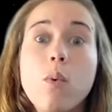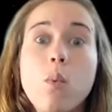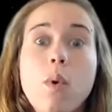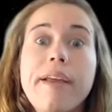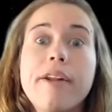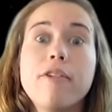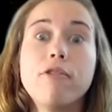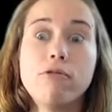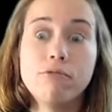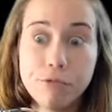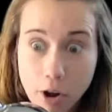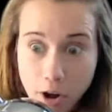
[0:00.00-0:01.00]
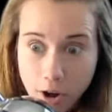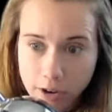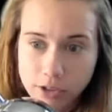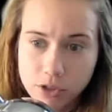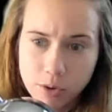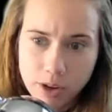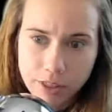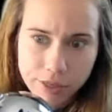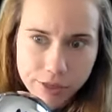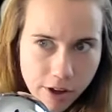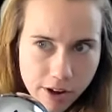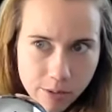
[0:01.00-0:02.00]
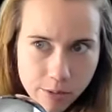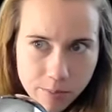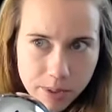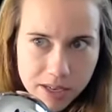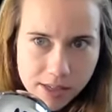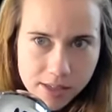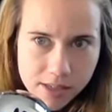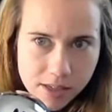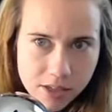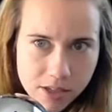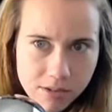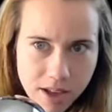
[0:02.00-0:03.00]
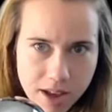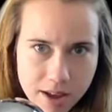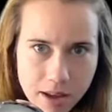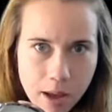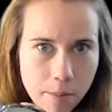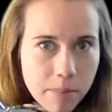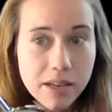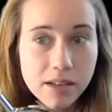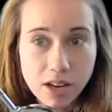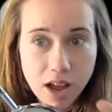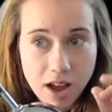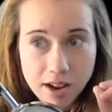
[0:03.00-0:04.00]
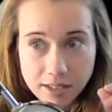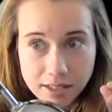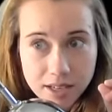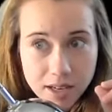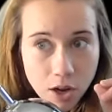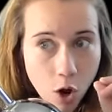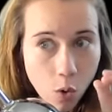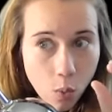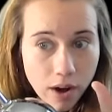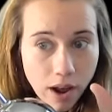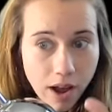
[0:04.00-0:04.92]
went wrong. So I thought it would be easy to do that because honestly, when